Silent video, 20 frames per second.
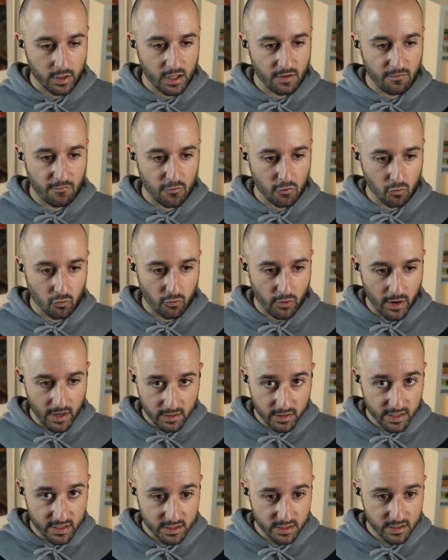if you
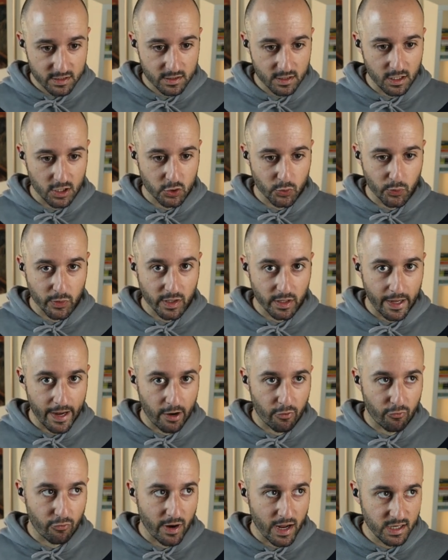run this, it will
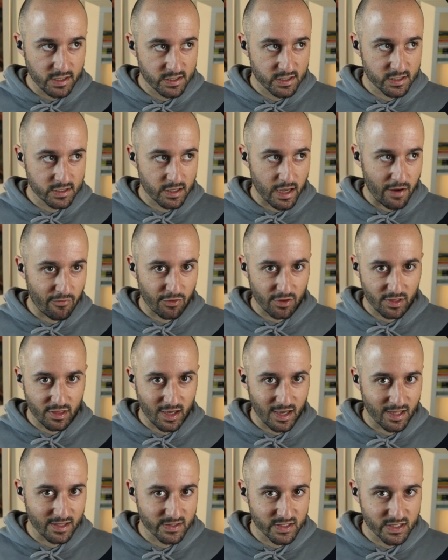erase
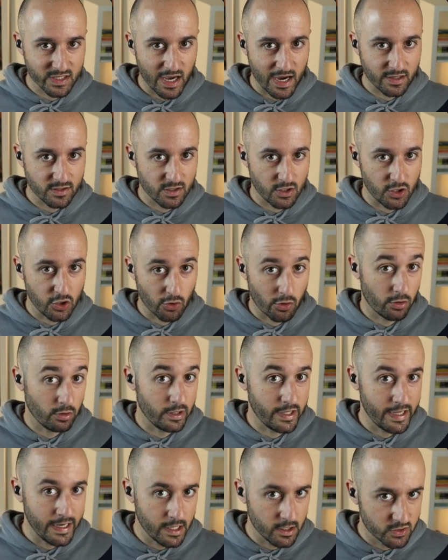everything inside your
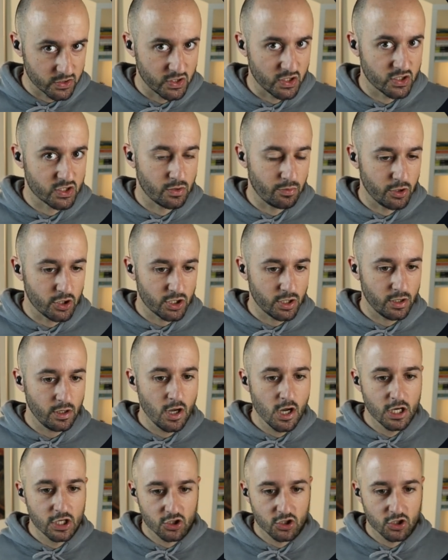Linux distribution.